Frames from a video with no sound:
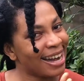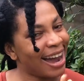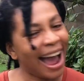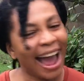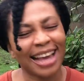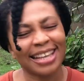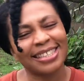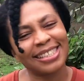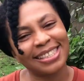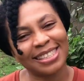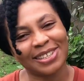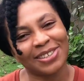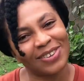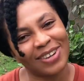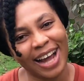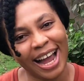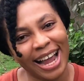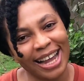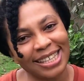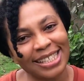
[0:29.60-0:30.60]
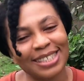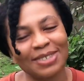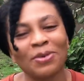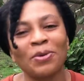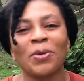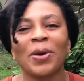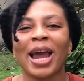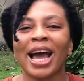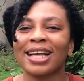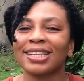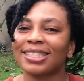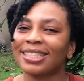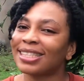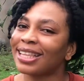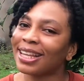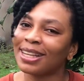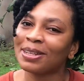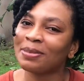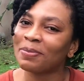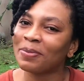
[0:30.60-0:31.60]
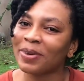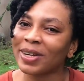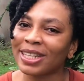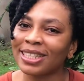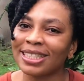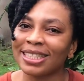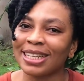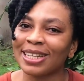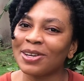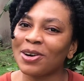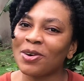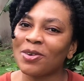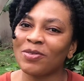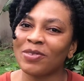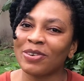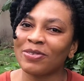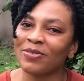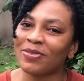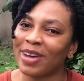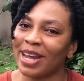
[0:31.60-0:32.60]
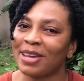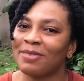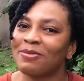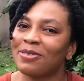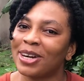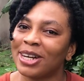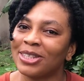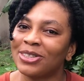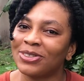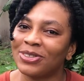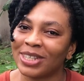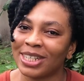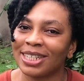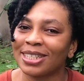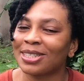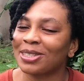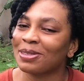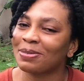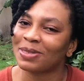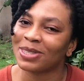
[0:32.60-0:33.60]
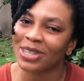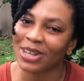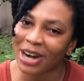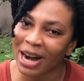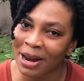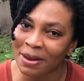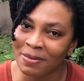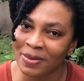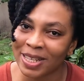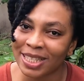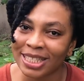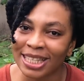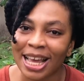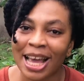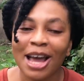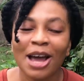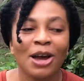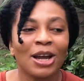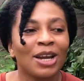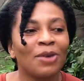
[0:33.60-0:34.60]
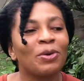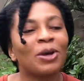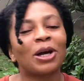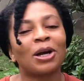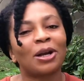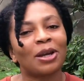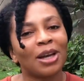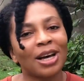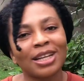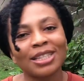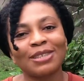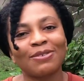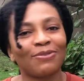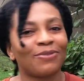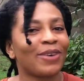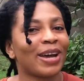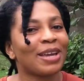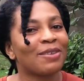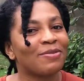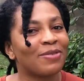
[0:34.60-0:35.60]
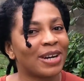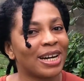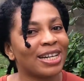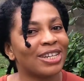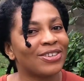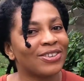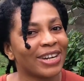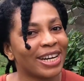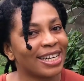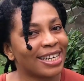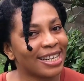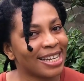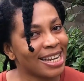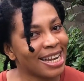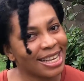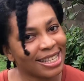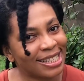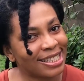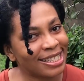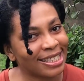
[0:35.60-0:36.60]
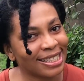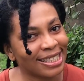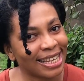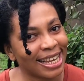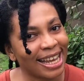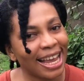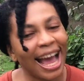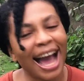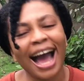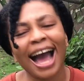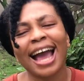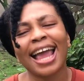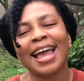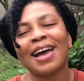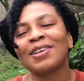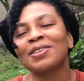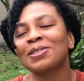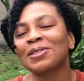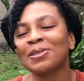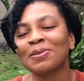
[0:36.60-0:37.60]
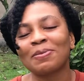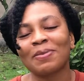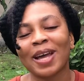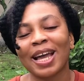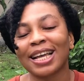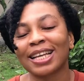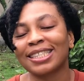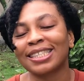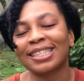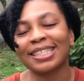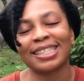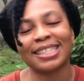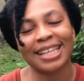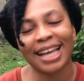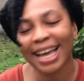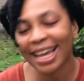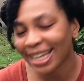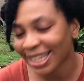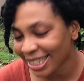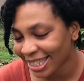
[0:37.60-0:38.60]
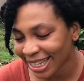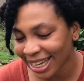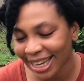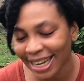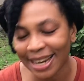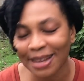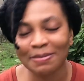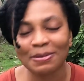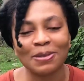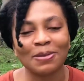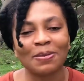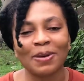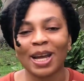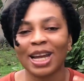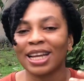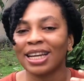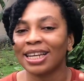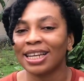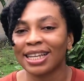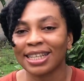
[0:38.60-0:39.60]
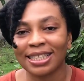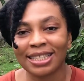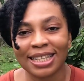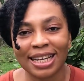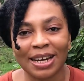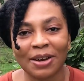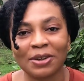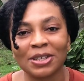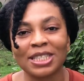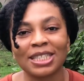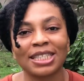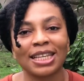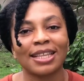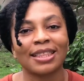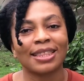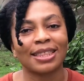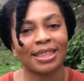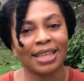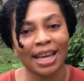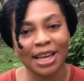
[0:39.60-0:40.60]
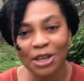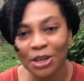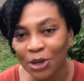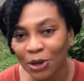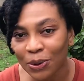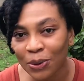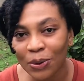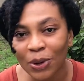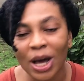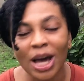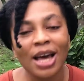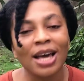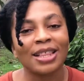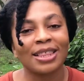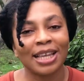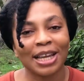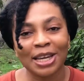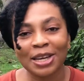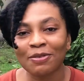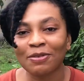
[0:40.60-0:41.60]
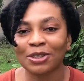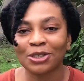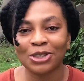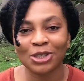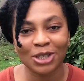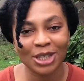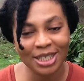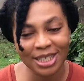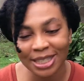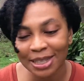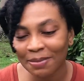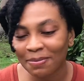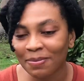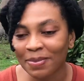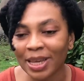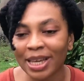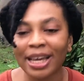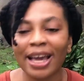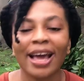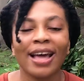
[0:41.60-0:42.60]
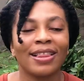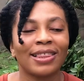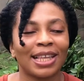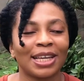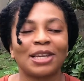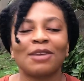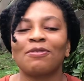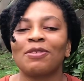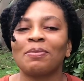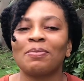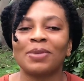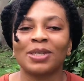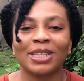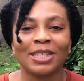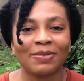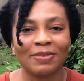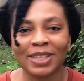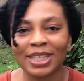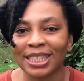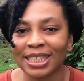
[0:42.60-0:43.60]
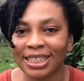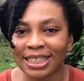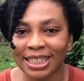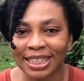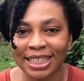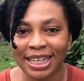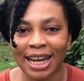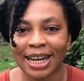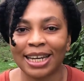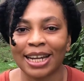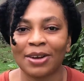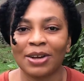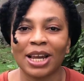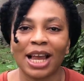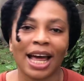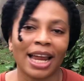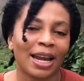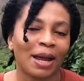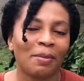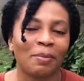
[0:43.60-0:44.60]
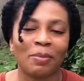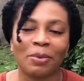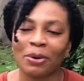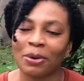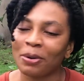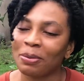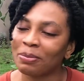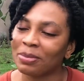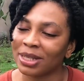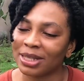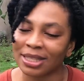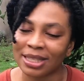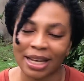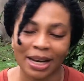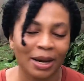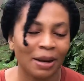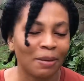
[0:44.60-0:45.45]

I see you guys. We are celebrating over 500 subscribers. We clocked 500 yesterday. I am super excited. I'm super elated. I want to say thank you. Thank you for trusting me. Thank you for believing in this channel. And I promise,